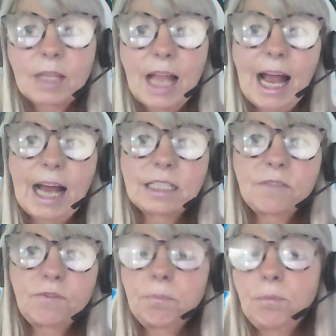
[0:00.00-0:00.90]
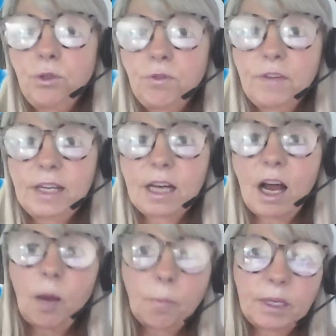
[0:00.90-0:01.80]
and for moving
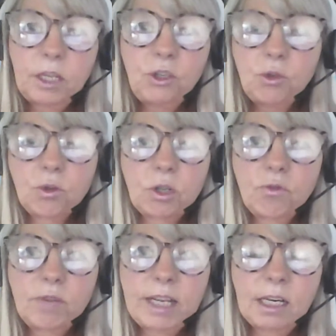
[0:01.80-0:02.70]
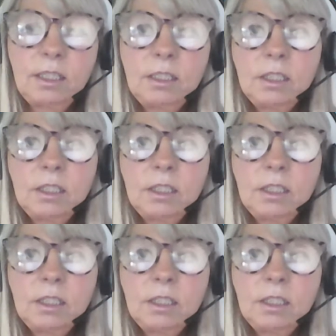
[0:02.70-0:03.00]
up in your career.